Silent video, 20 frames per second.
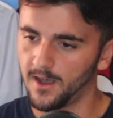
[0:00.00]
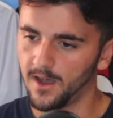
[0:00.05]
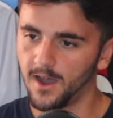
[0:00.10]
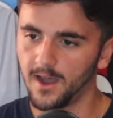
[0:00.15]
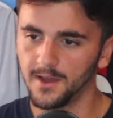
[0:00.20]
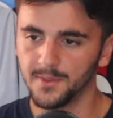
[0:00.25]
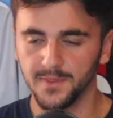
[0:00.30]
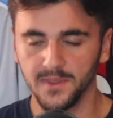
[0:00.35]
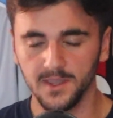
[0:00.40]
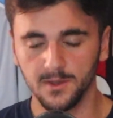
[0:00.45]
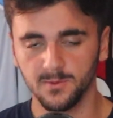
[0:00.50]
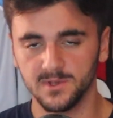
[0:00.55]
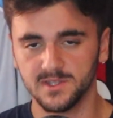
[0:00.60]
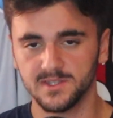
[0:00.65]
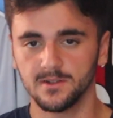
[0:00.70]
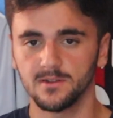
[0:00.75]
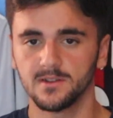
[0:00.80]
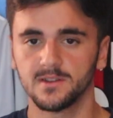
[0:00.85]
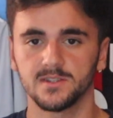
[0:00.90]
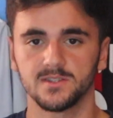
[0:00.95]
I think we're
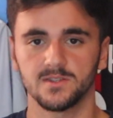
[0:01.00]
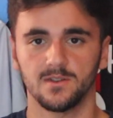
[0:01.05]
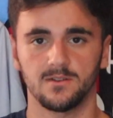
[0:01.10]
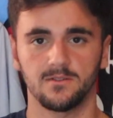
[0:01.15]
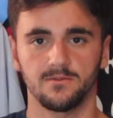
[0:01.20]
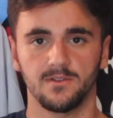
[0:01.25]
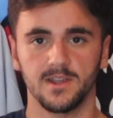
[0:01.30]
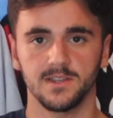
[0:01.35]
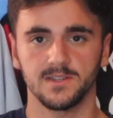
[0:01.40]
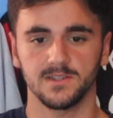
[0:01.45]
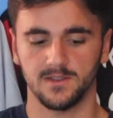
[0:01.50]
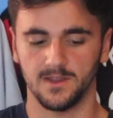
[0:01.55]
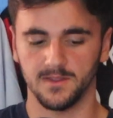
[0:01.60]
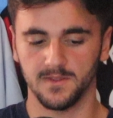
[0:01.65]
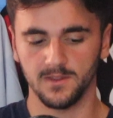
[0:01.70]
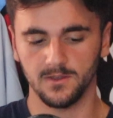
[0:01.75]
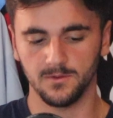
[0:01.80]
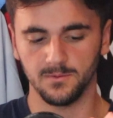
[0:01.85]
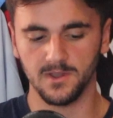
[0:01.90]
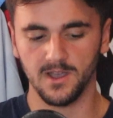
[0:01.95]
still in the title race. I
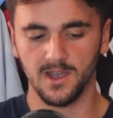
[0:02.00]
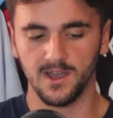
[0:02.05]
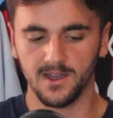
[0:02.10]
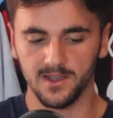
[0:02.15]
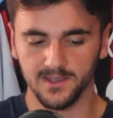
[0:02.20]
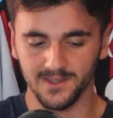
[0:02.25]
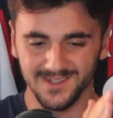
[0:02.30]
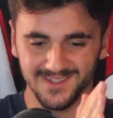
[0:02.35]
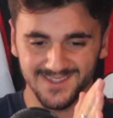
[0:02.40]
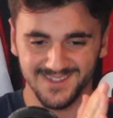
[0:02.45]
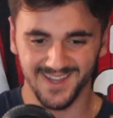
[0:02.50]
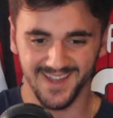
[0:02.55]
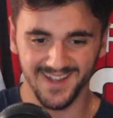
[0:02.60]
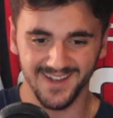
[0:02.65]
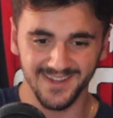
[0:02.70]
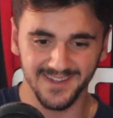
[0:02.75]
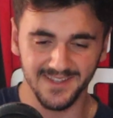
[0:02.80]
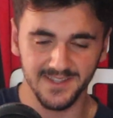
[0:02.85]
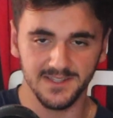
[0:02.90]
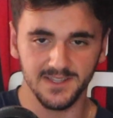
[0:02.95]
think we are
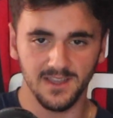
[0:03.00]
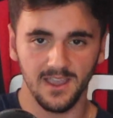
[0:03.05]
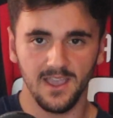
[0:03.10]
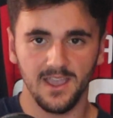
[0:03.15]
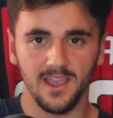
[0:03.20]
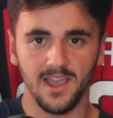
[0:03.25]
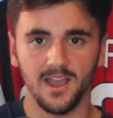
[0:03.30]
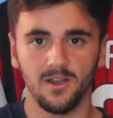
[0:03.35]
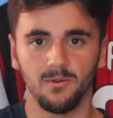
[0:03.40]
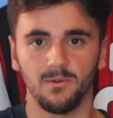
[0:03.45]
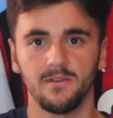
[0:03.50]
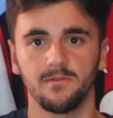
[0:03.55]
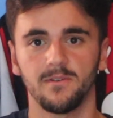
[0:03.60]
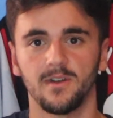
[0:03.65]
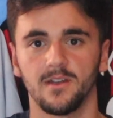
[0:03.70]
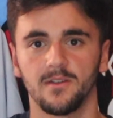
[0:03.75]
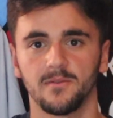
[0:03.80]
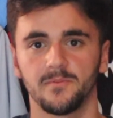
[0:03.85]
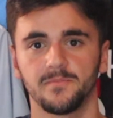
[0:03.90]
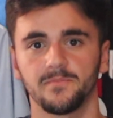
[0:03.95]
contenders.
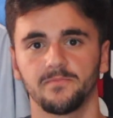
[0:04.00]
However,